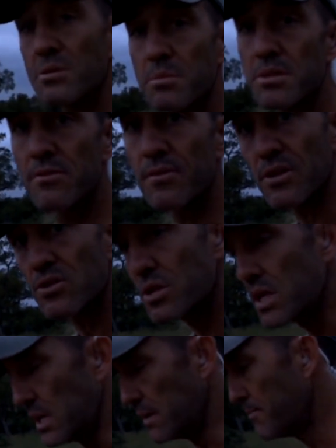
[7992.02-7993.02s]
specific
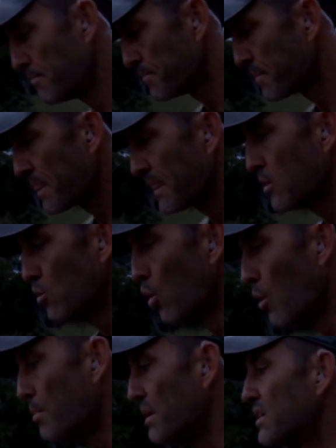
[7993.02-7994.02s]
tree,
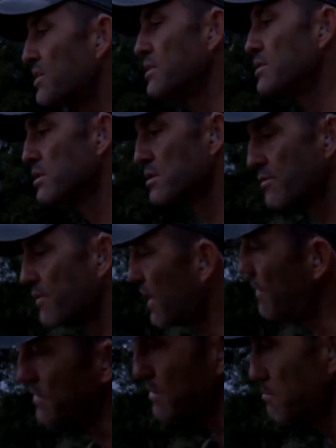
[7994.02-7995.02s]
your ability to
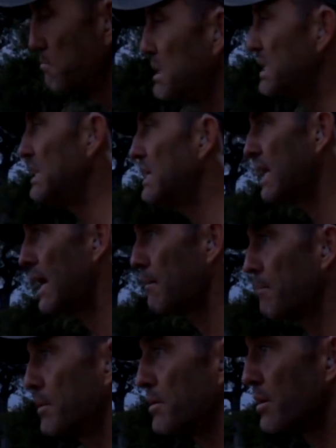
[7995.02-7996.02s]
survive is immediately
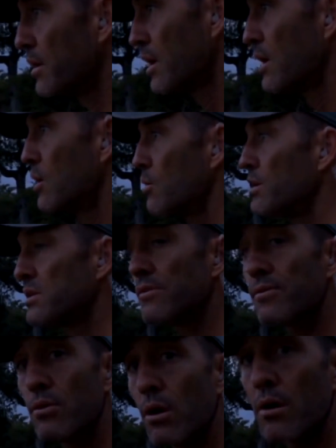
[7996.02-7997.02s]
hampered. Whereas
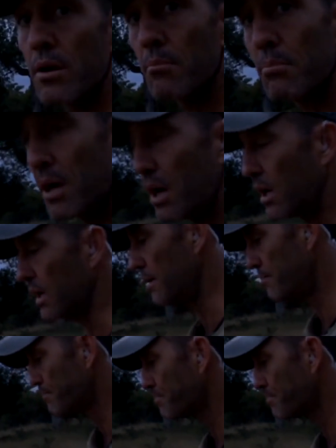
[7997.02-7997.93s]
if you are an impala,